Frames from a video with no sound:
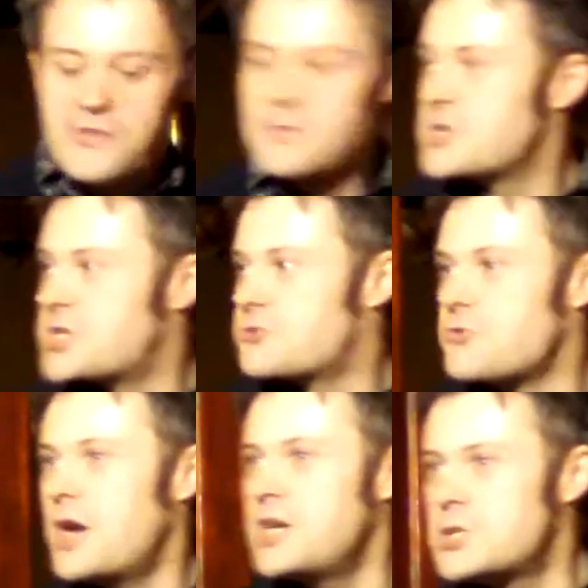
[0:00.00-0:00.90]
from a
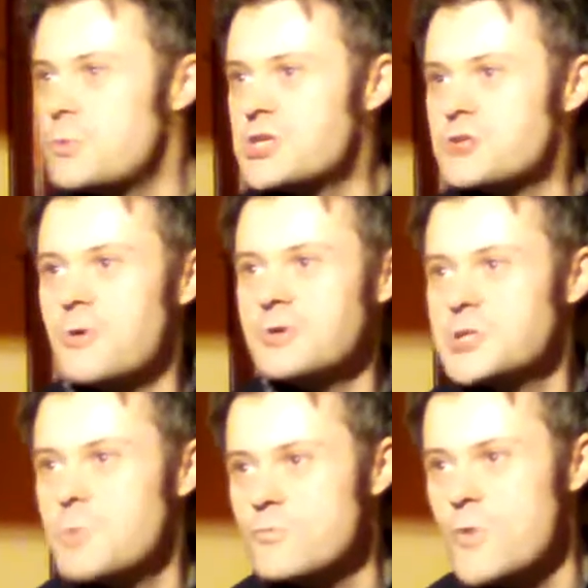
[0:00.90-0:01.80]
stride to a trot
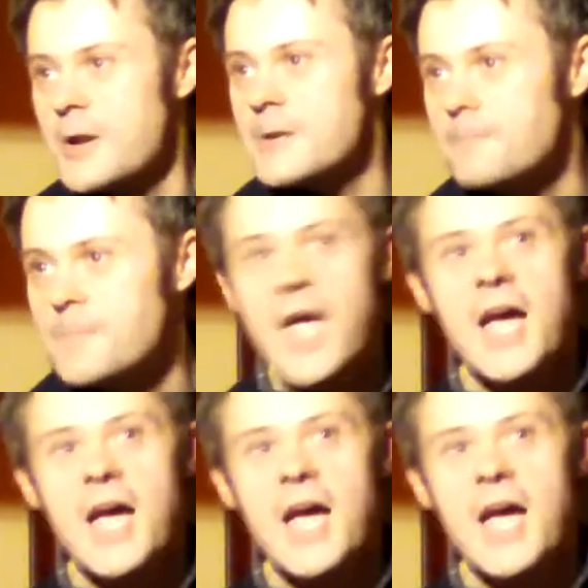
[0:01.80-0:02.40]
to a run.